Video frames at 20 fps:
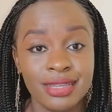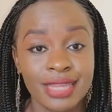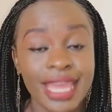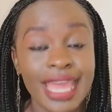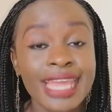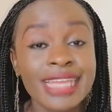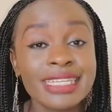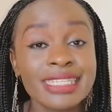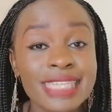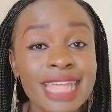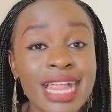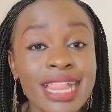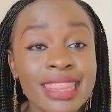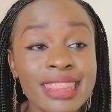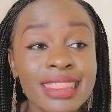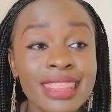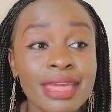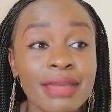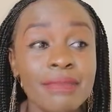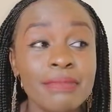And tell
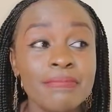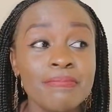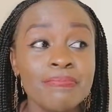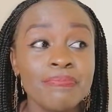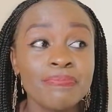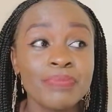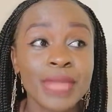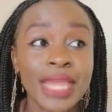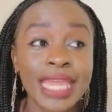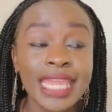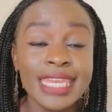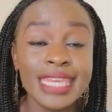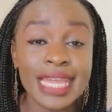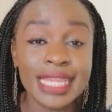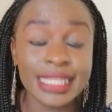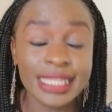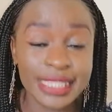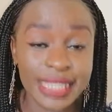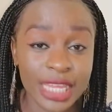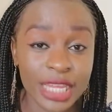them in
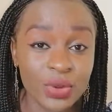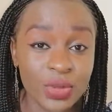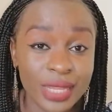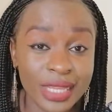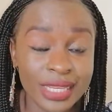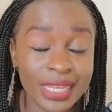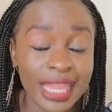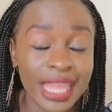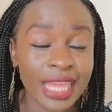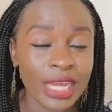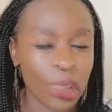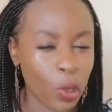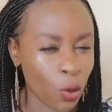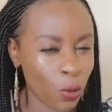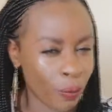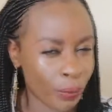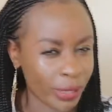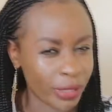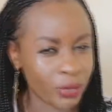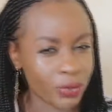a genuine and
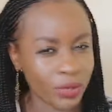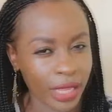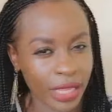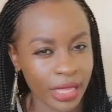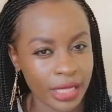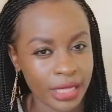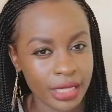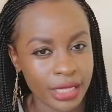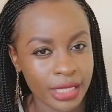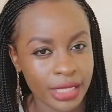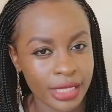open way.